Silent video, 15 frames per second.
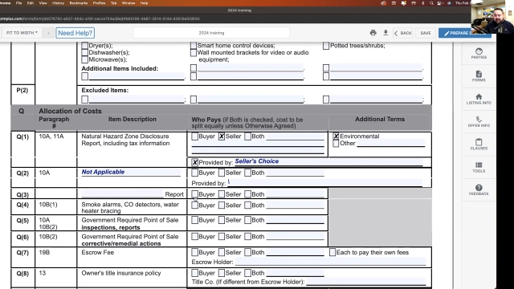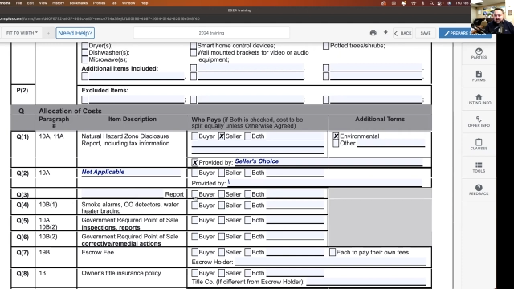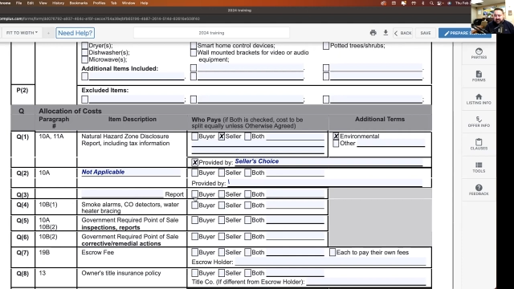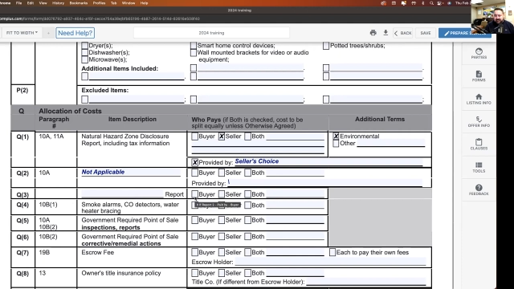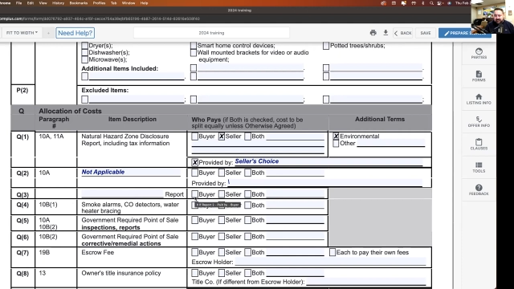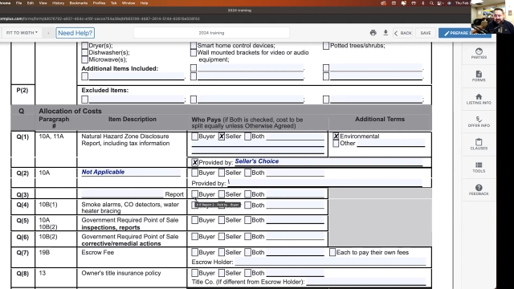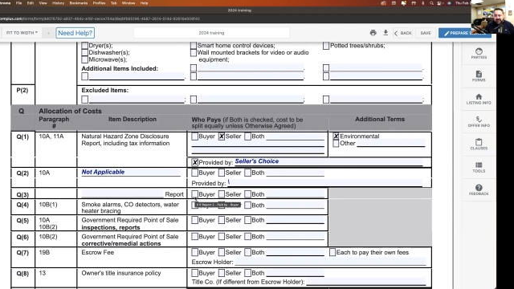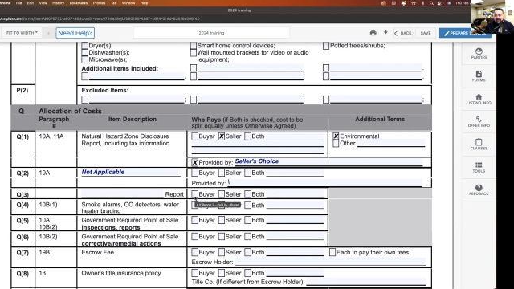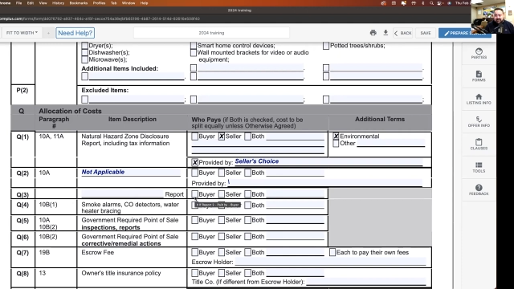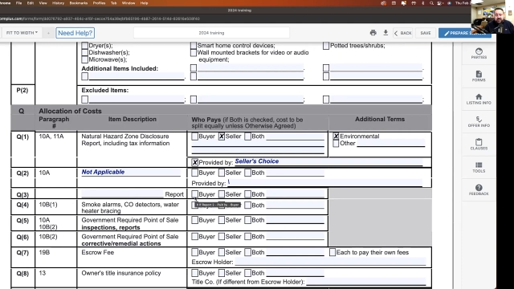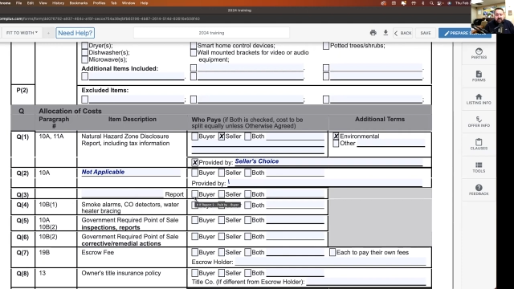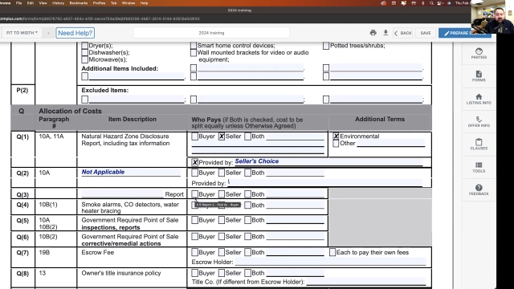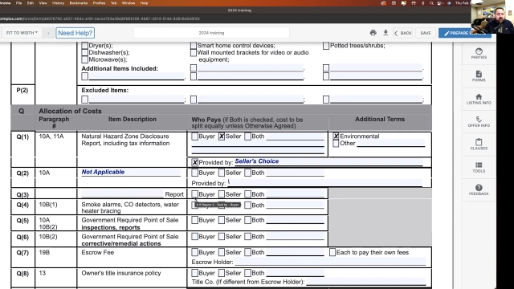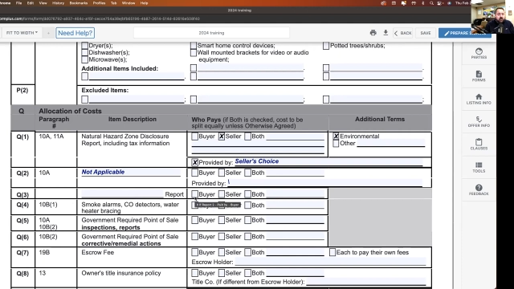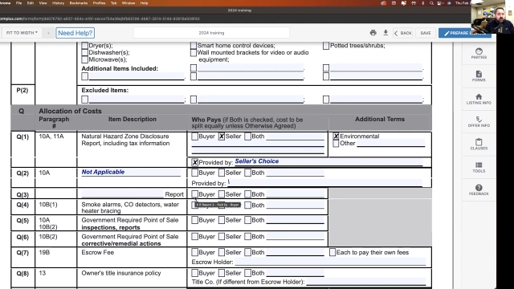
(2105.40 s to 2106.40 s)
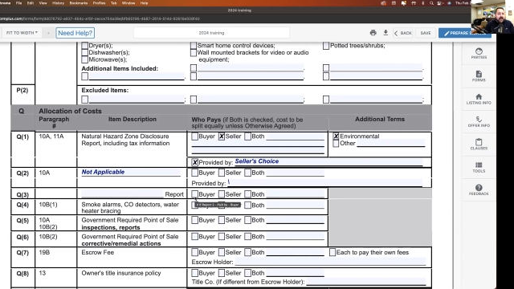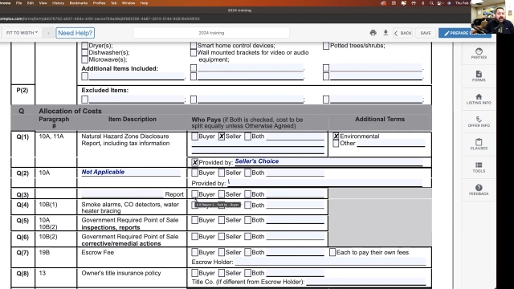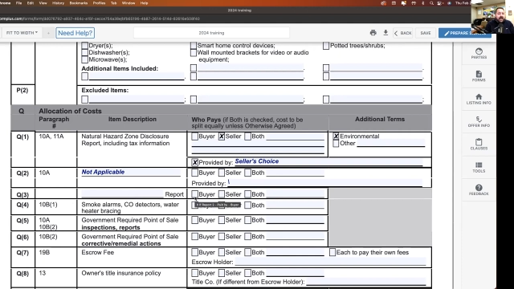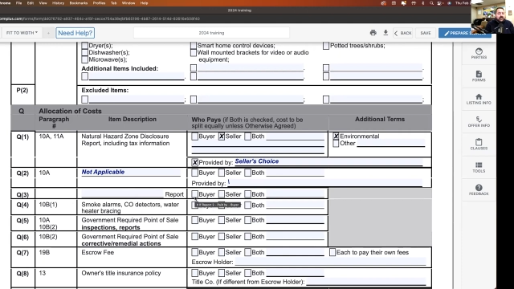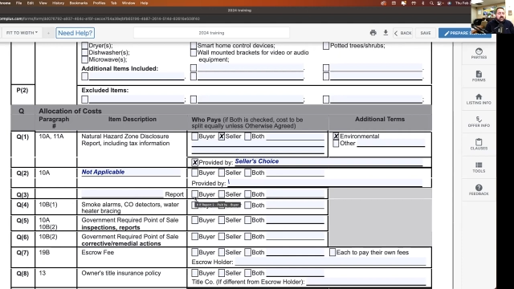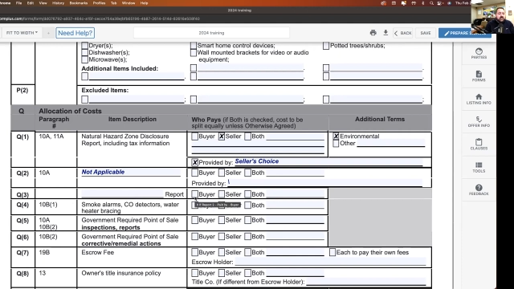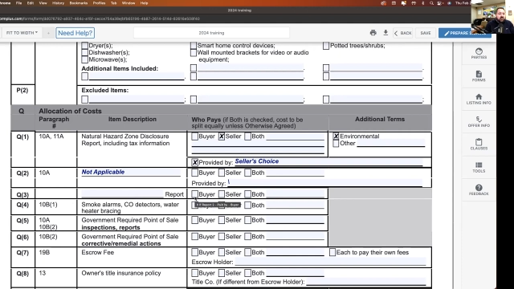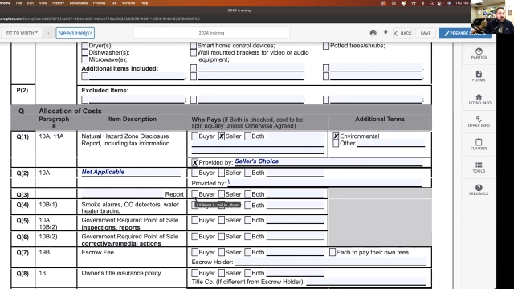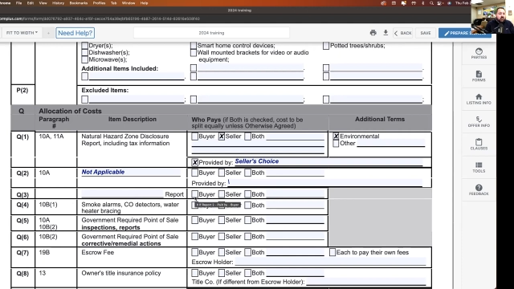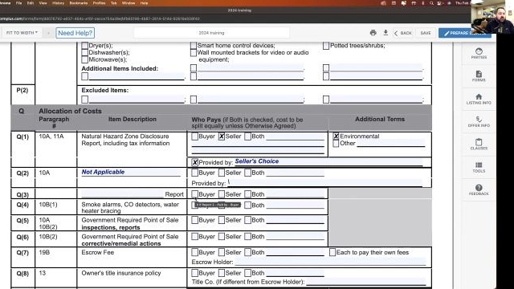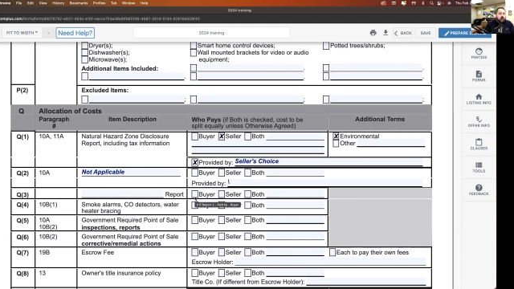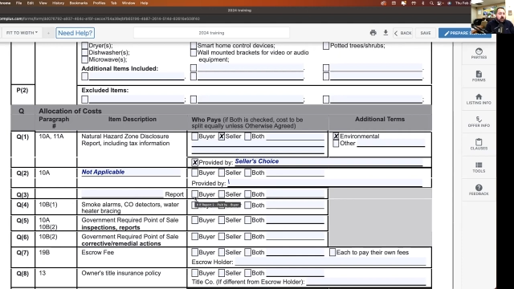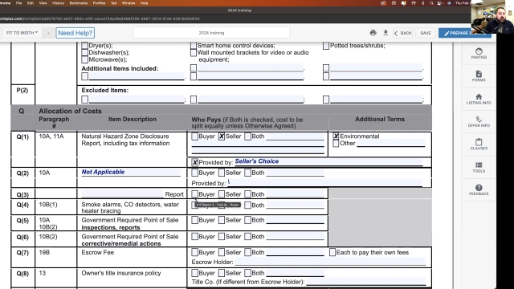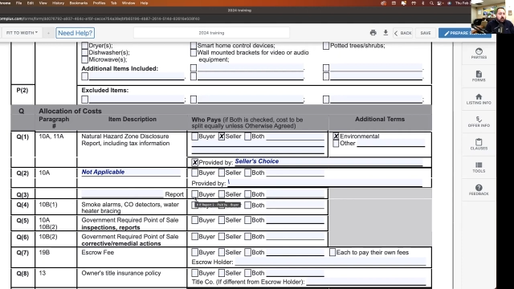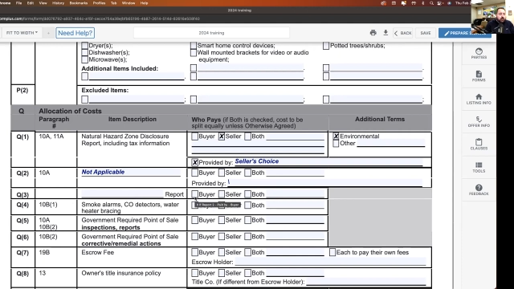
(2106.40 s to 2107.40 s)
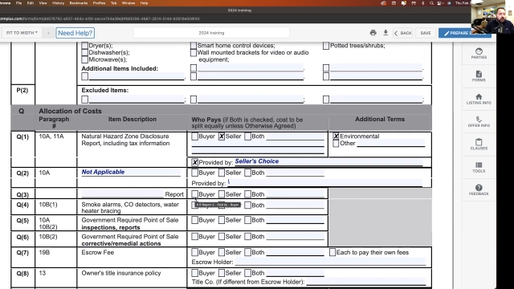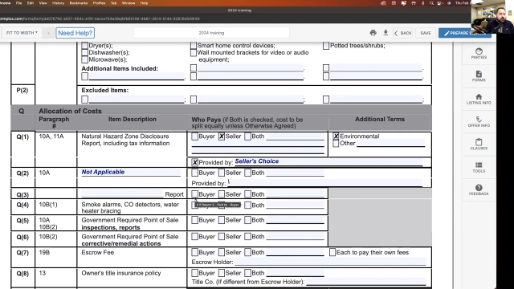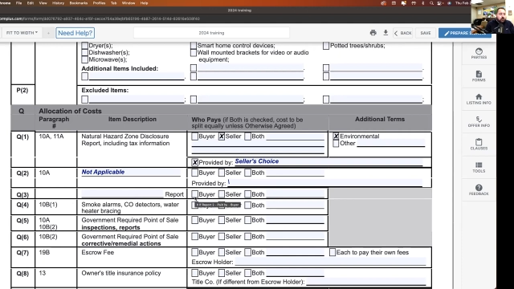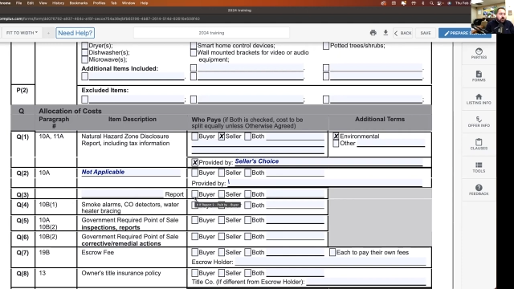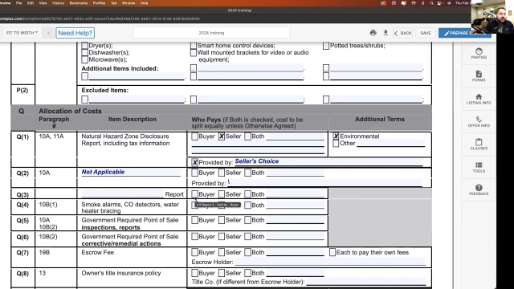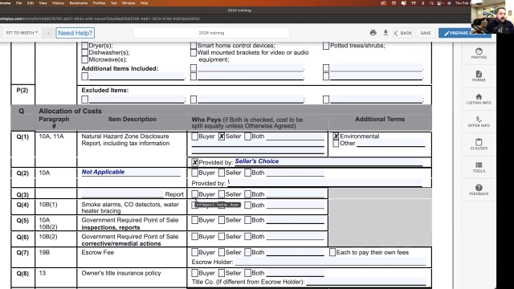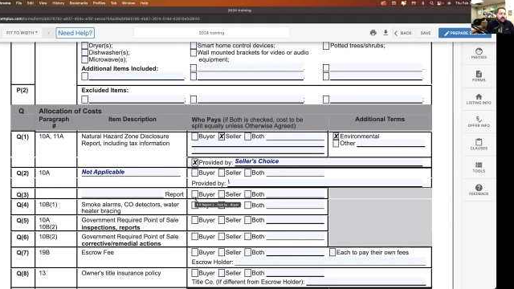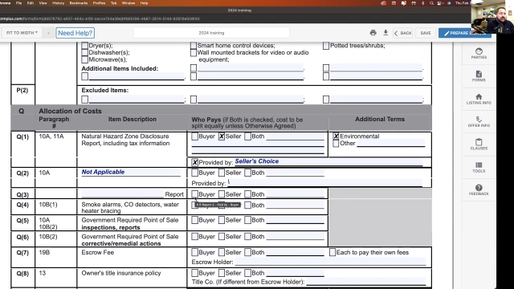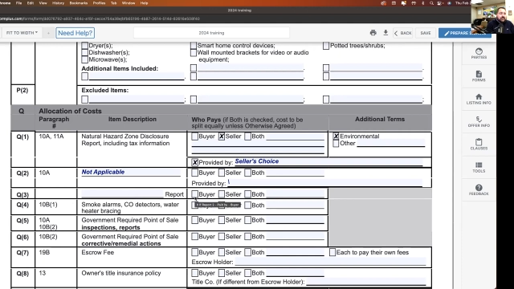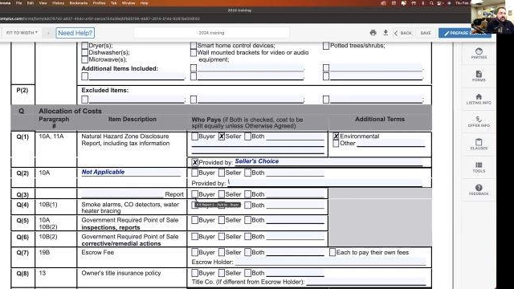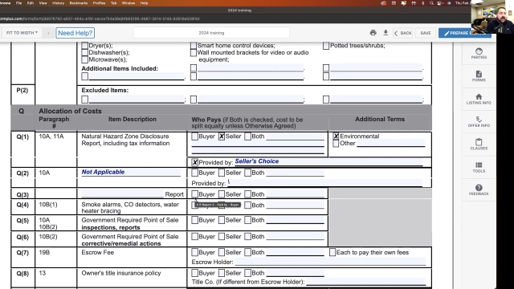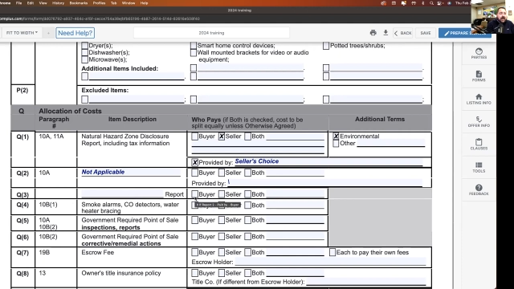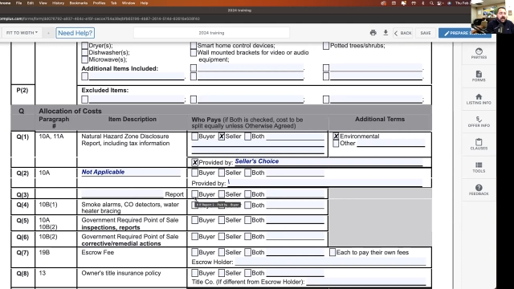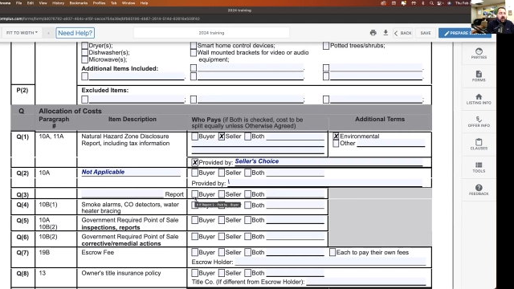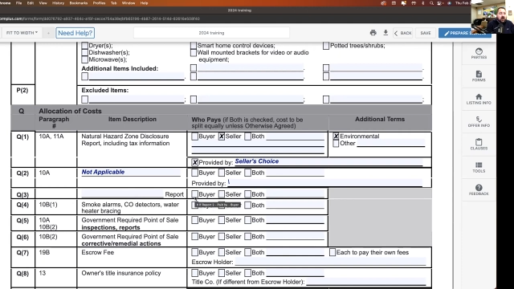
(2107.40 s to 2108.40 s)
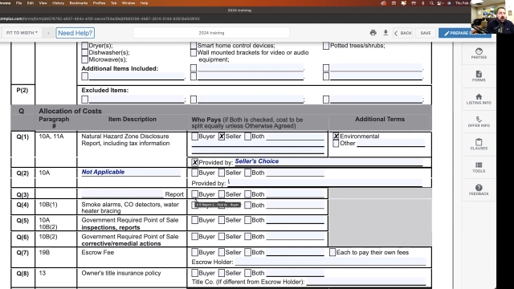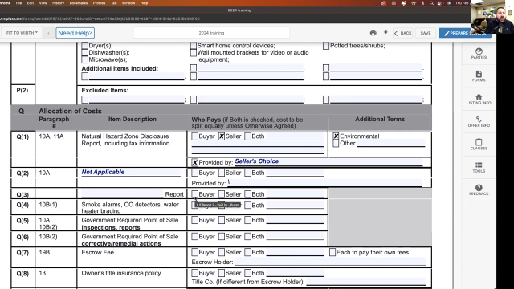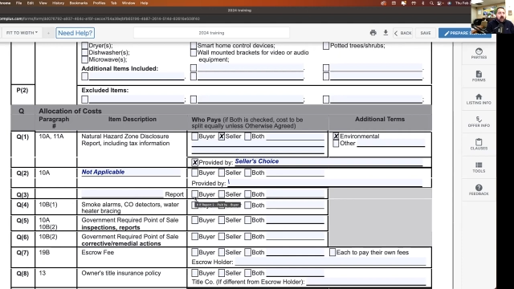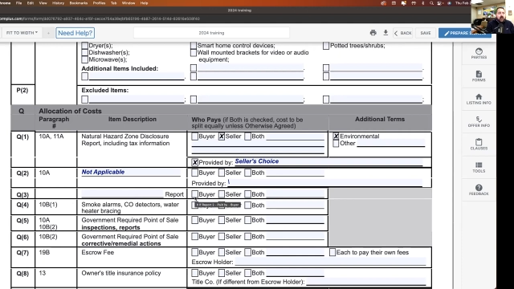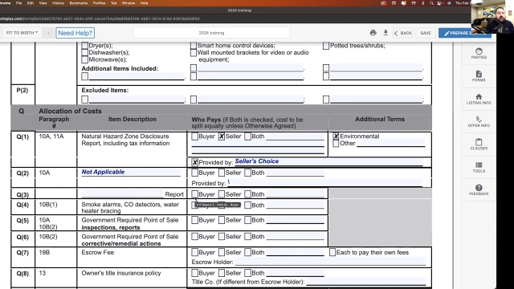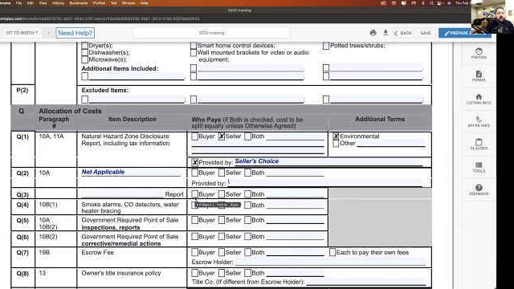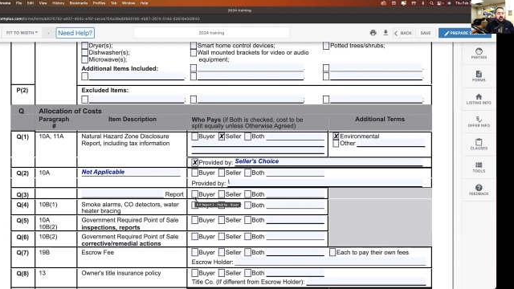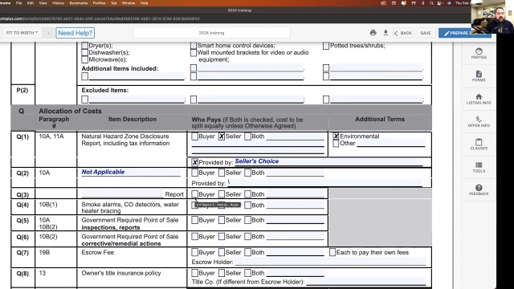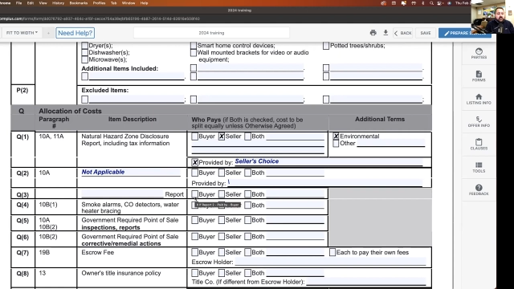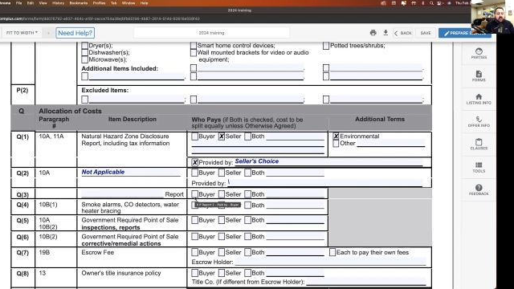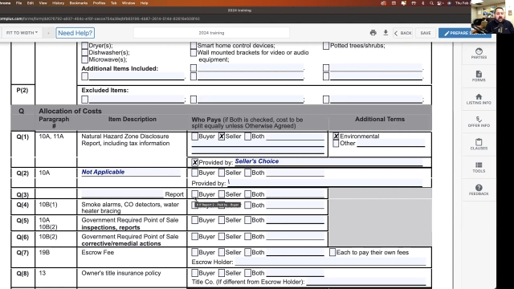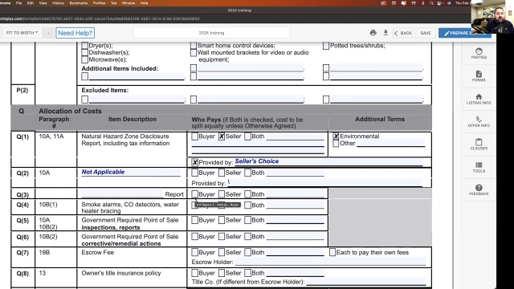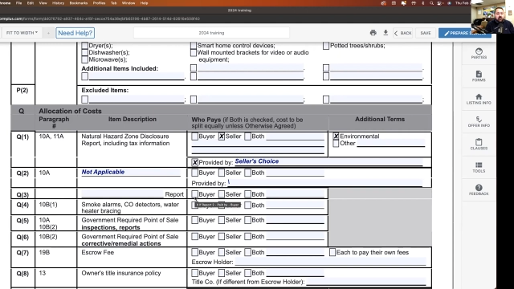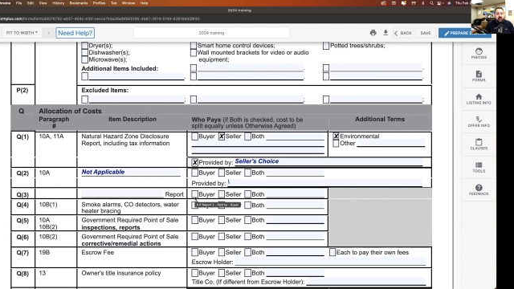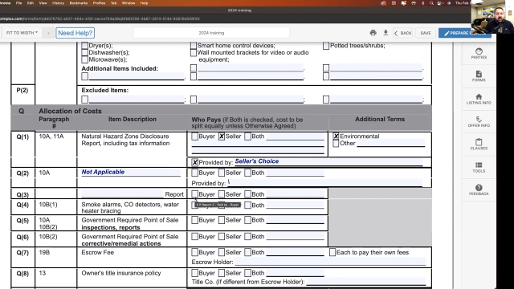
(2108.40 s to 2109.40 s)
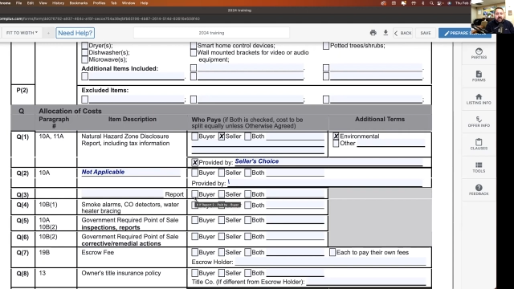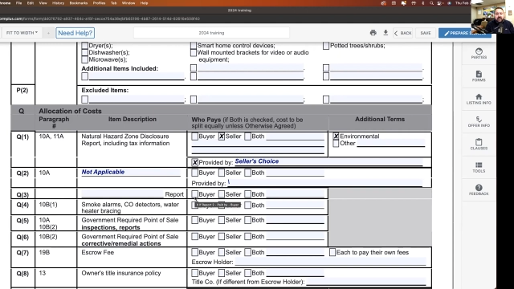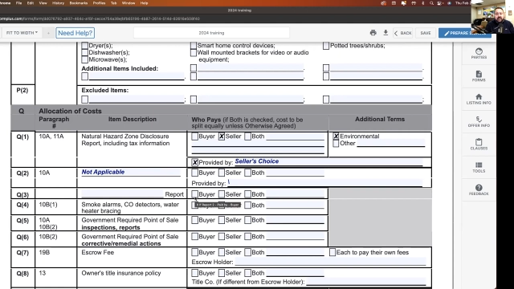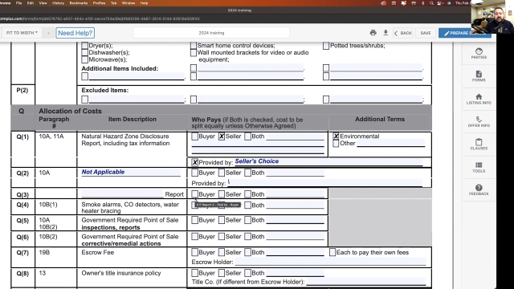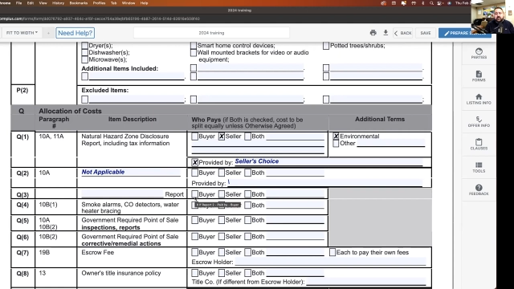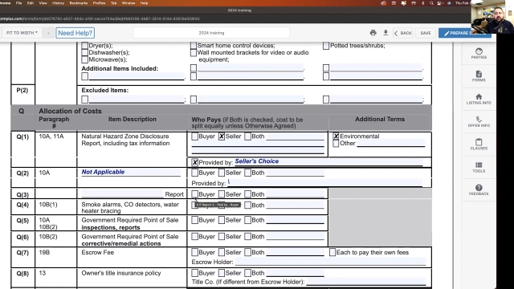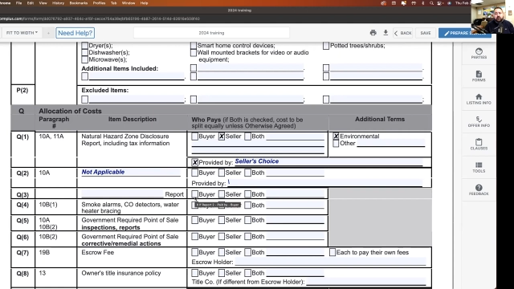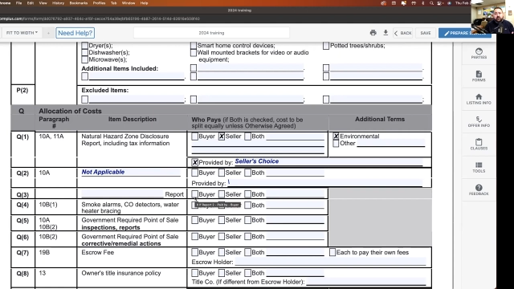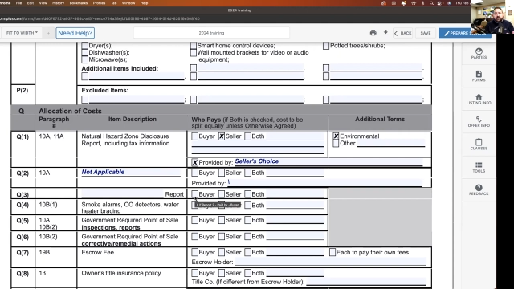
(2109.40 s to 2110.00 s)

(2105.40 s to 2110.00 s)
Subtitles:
Nobody's mouth can be seen.